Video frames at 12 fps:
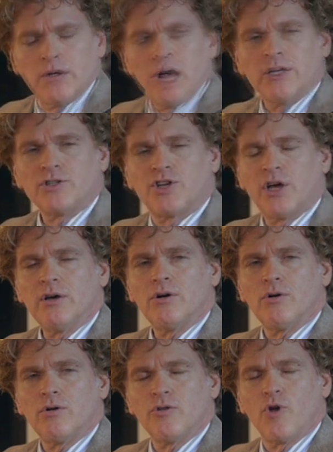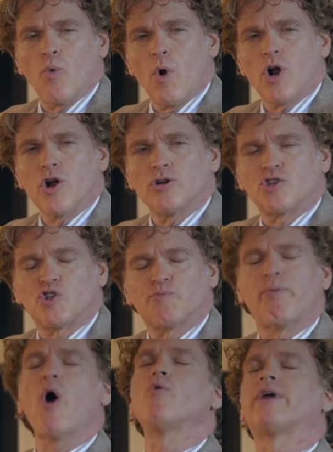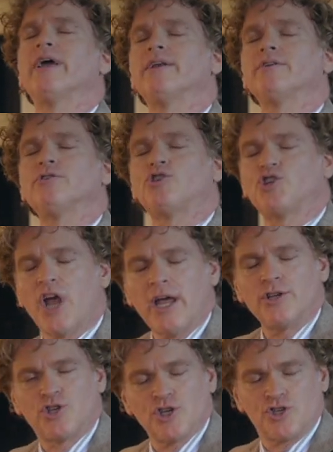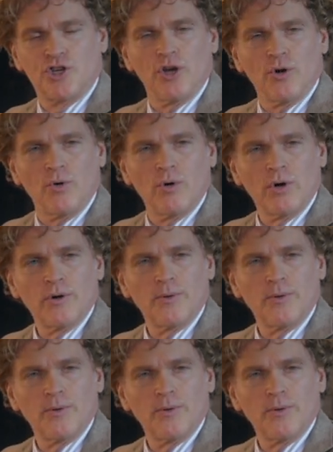until the word spoken changes you.